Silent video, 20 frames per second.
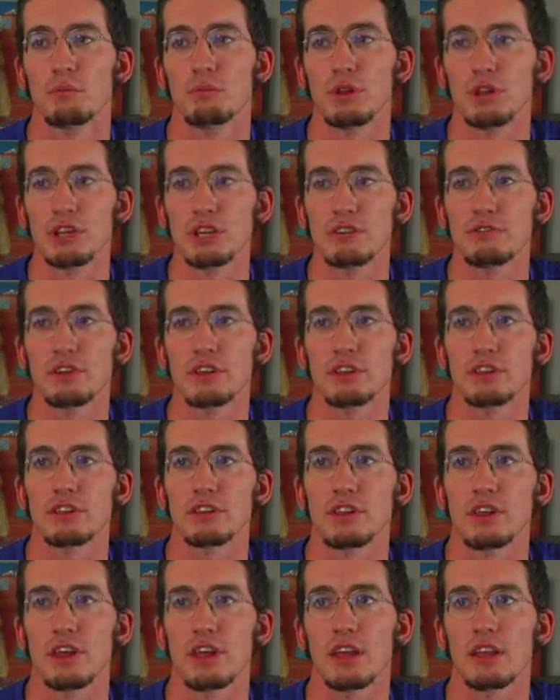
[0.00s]

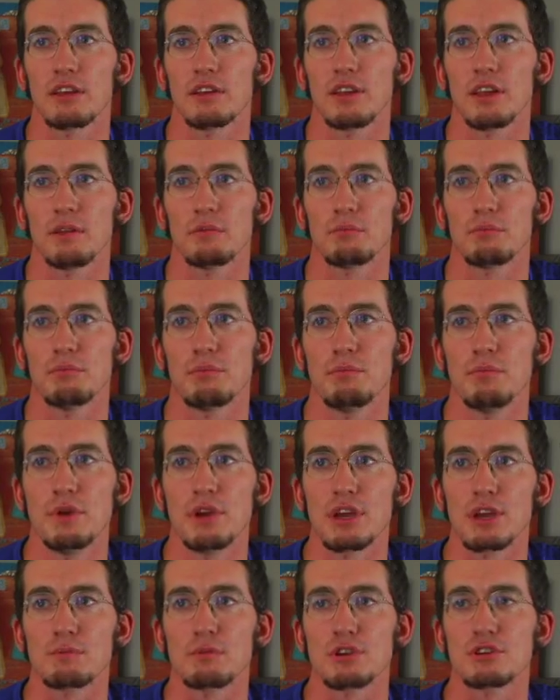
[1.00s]
believing and, and
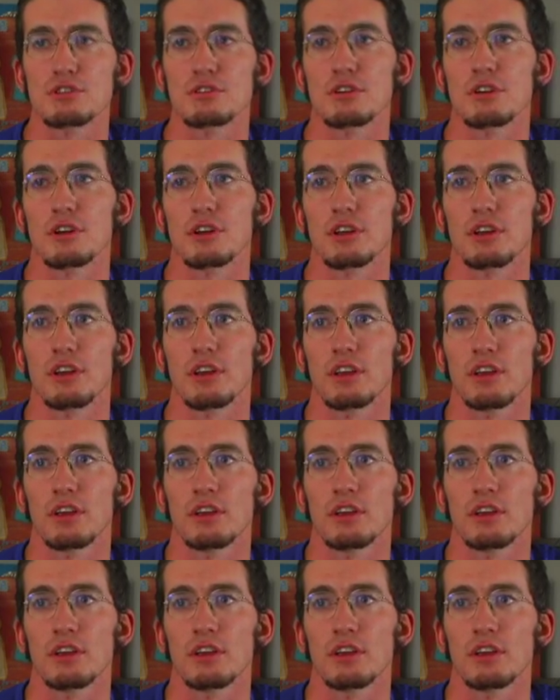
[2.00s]
being a missionary